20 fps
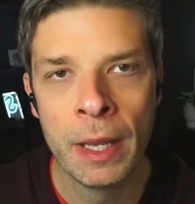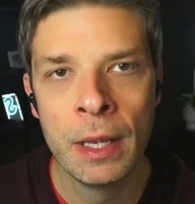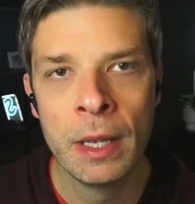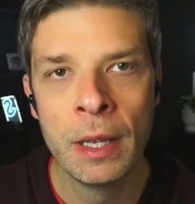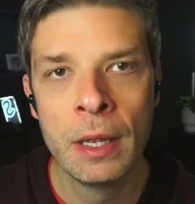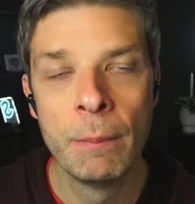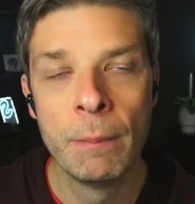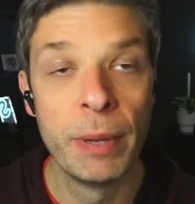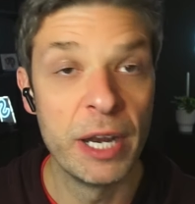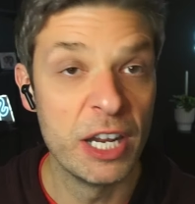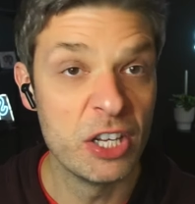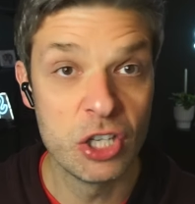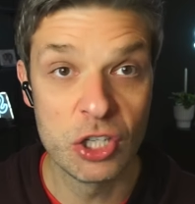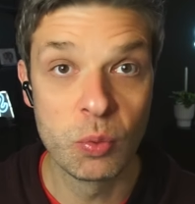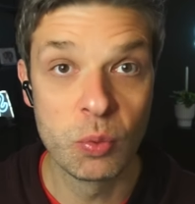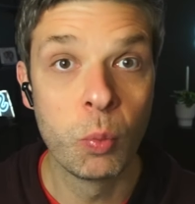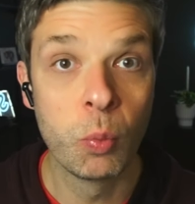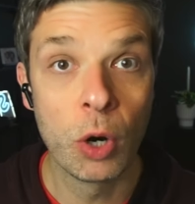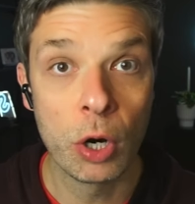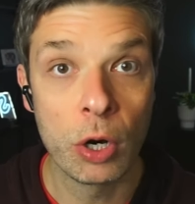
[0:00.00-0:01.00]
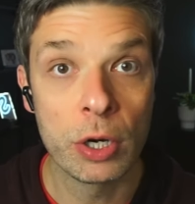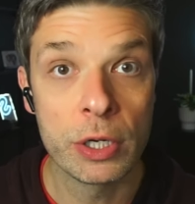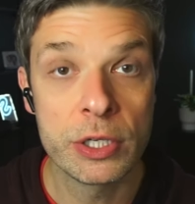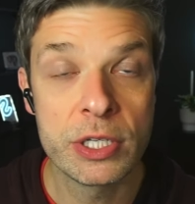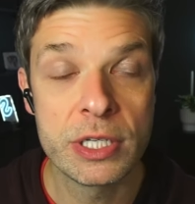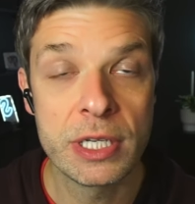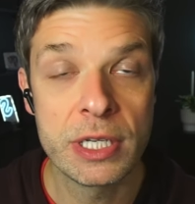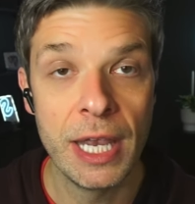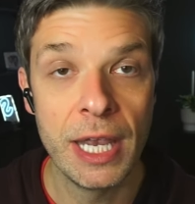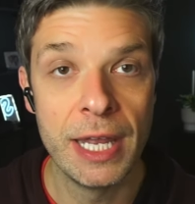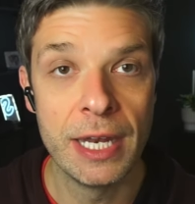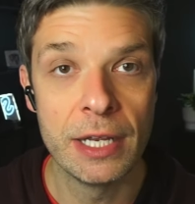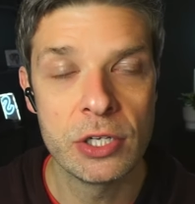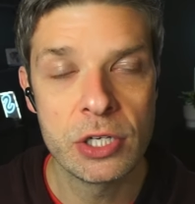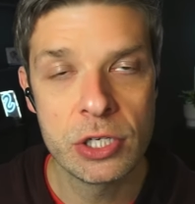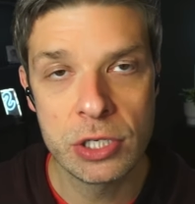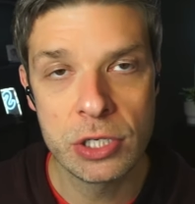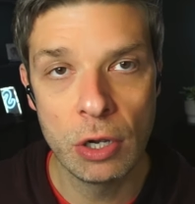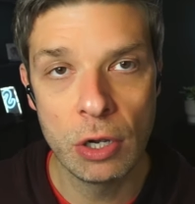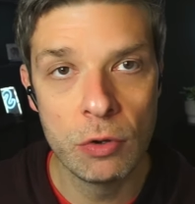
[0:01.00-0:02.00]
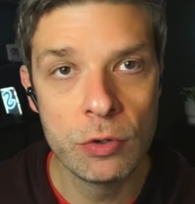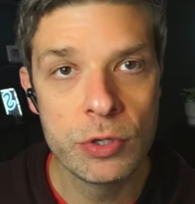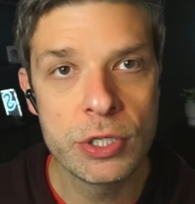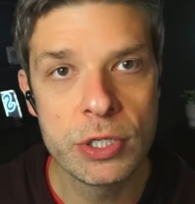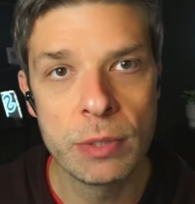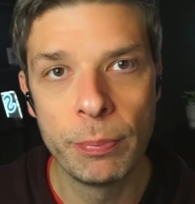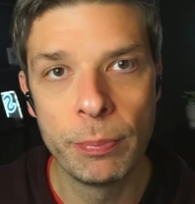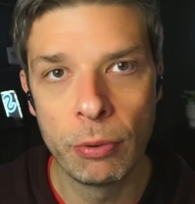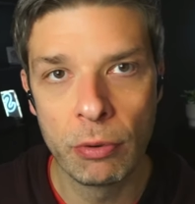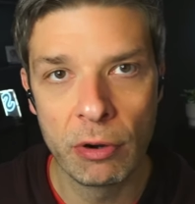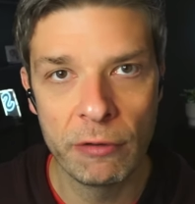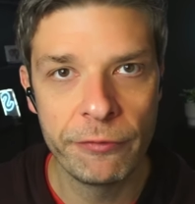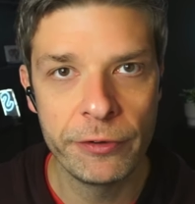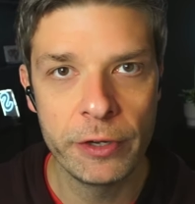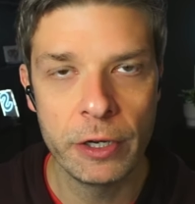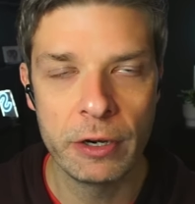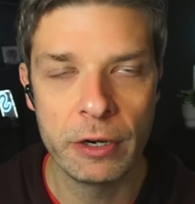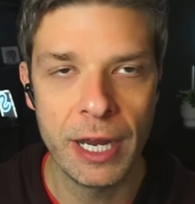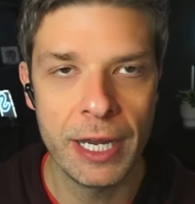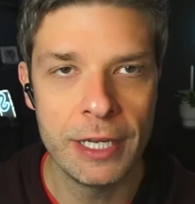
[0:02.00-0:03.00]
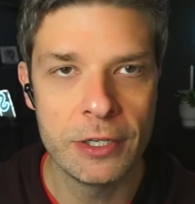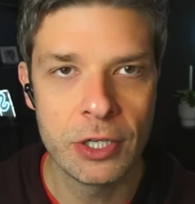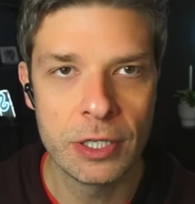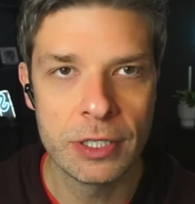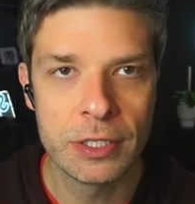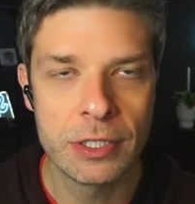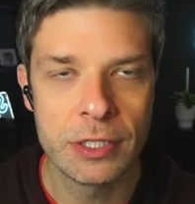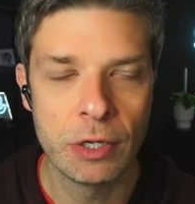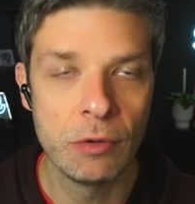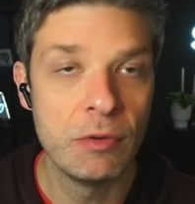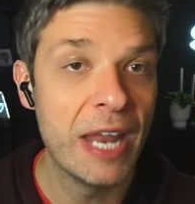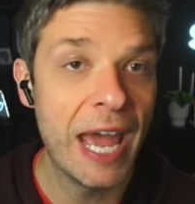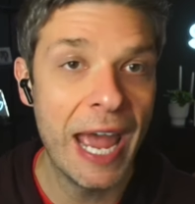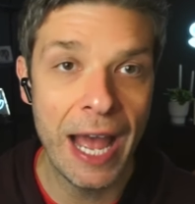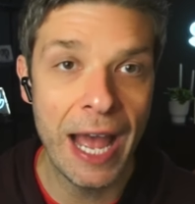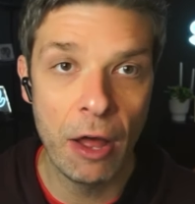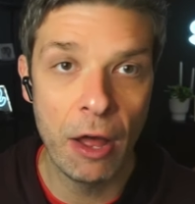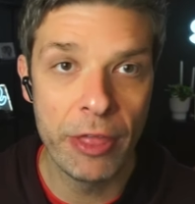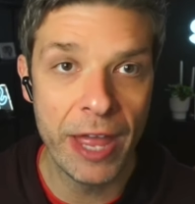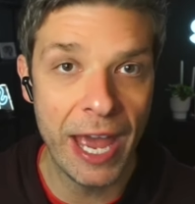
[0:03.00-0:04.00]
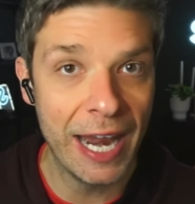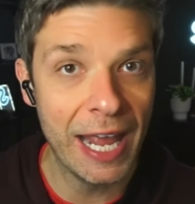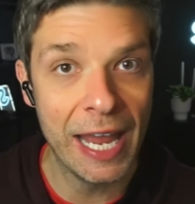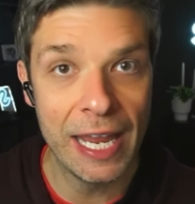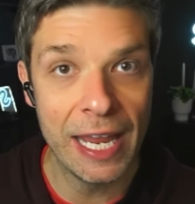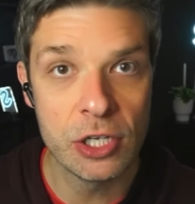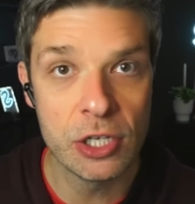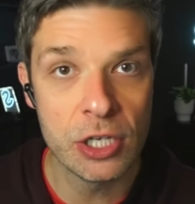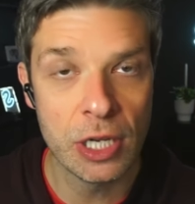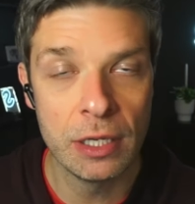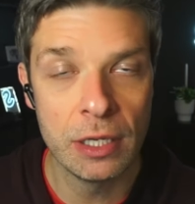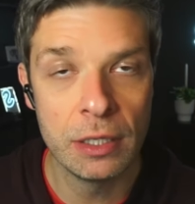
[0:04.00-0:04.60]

But it just works, and it shows support for your agents. So now that agent,